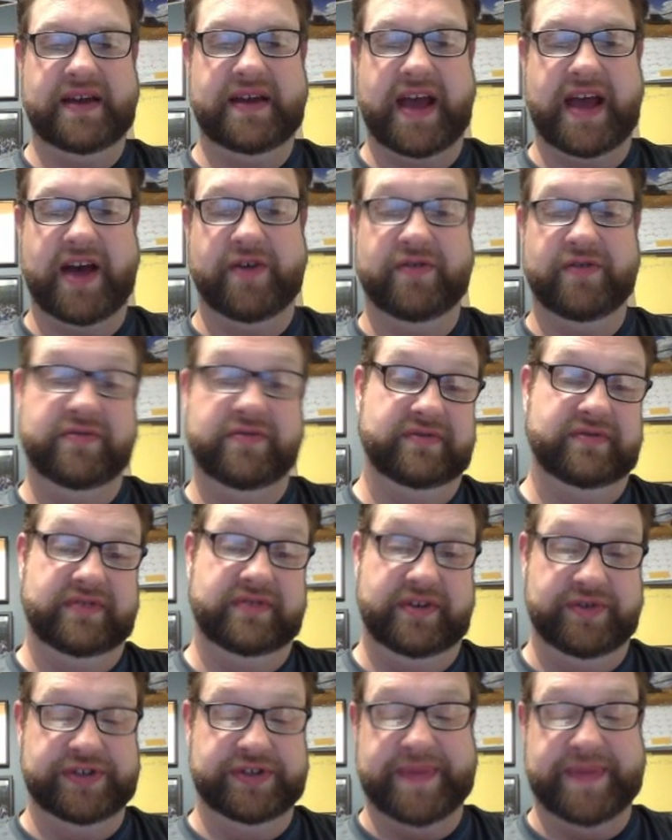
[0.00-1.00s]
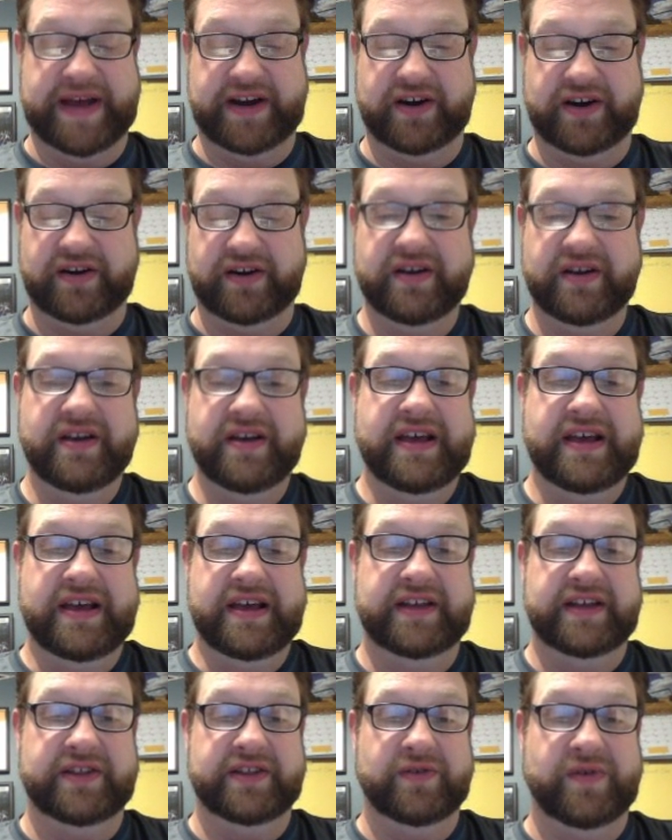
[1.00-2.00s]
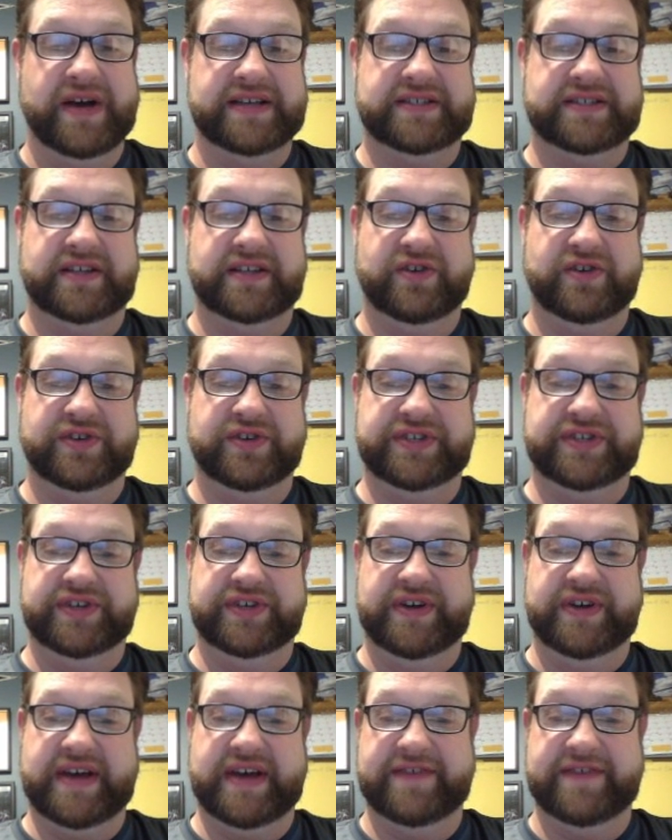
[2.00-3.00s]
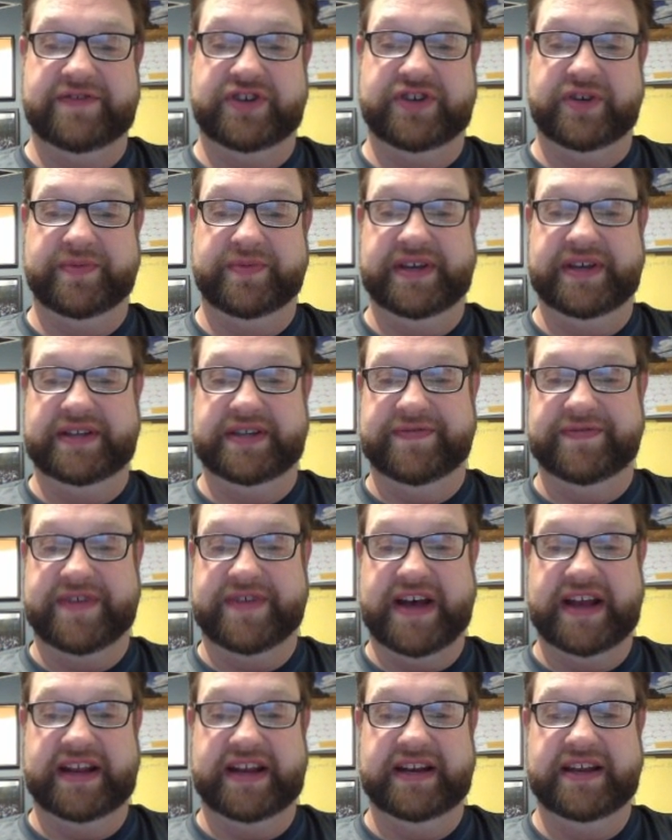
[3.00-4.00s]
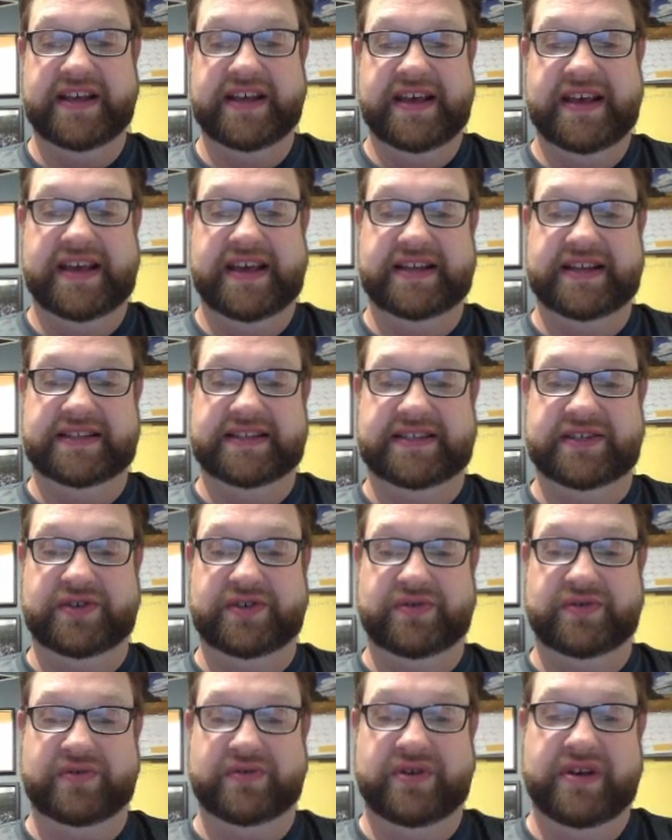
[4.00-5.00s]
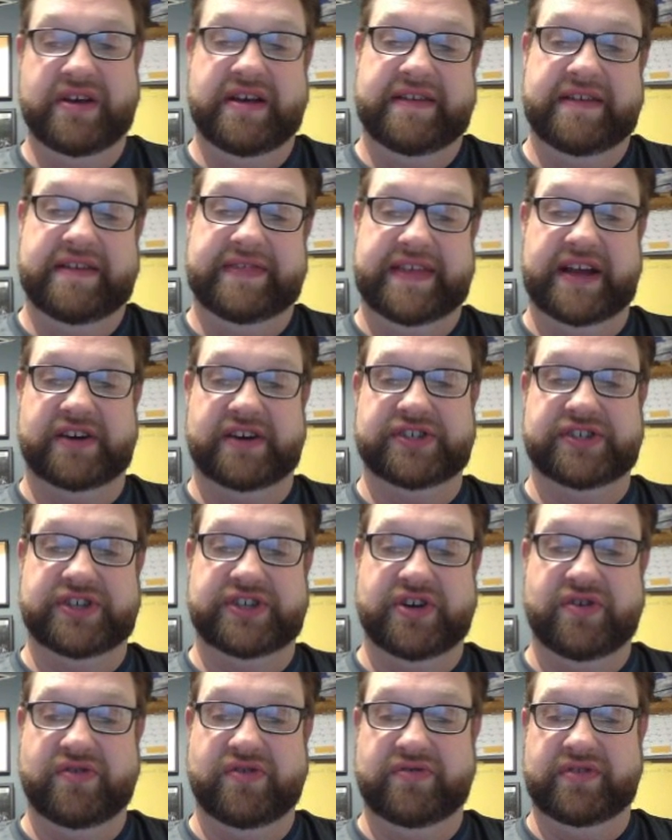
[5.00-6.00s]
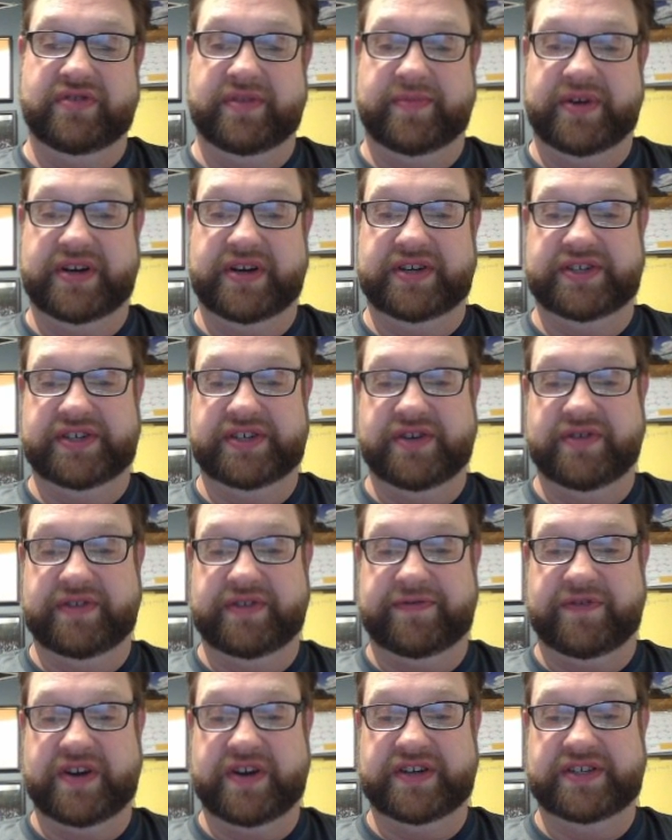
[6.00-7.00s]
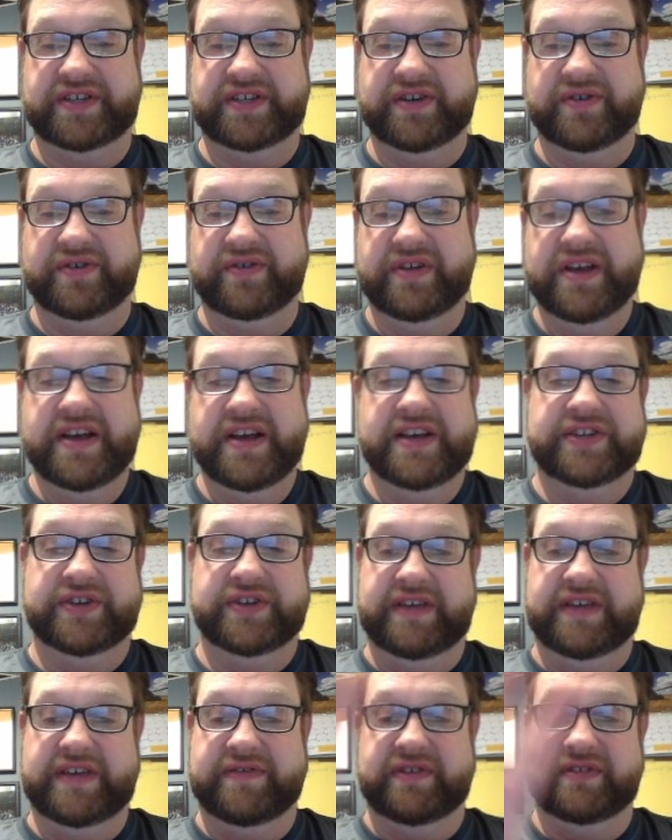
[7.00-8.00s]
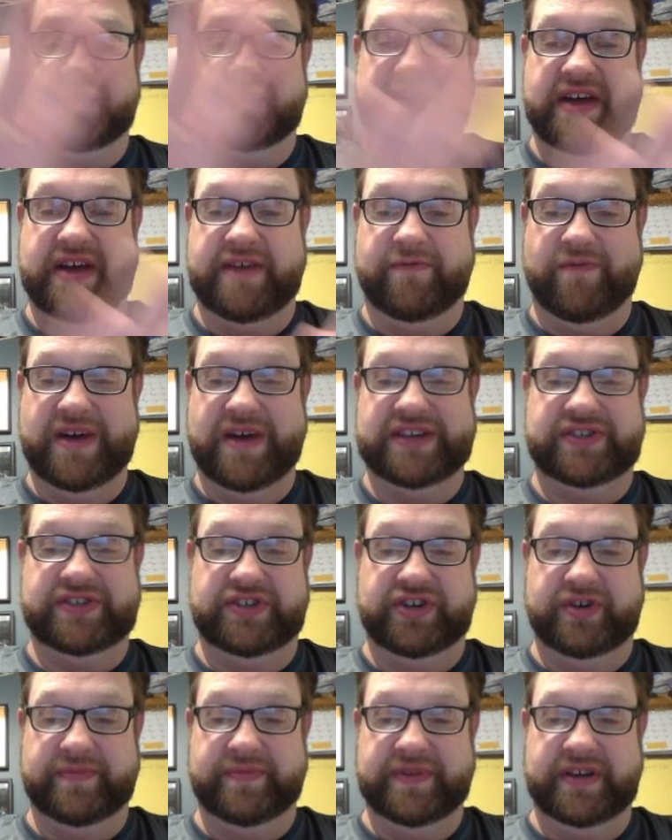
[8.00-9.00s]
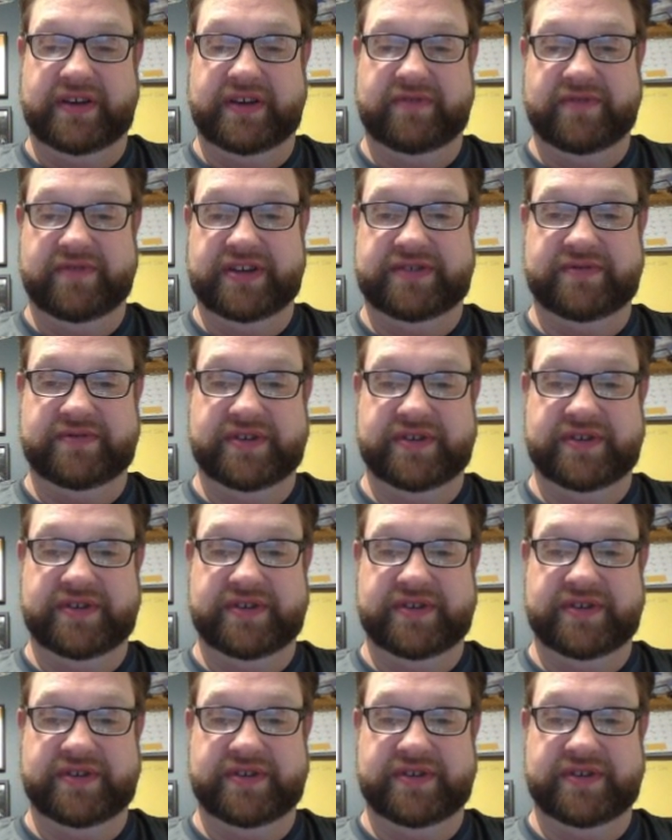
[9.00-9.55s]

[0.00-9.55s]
how it was better in the West. And also you have Germany divided into their zone, the British zone, the French zone. So even you have West Germany, which